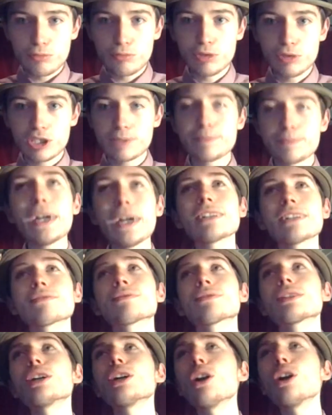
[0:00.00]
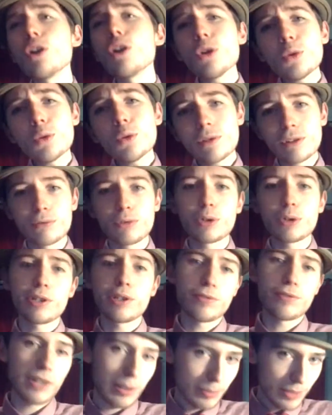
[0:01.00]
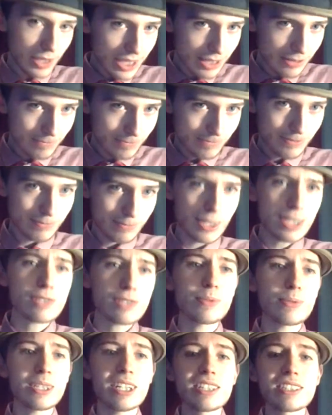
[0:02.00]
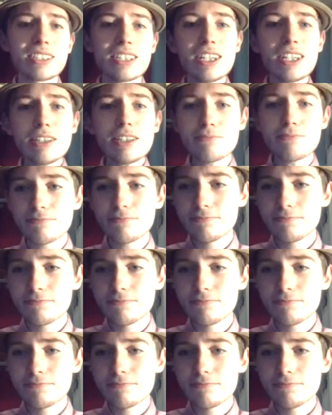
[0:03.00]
Respect to all the royal family. That's what I say.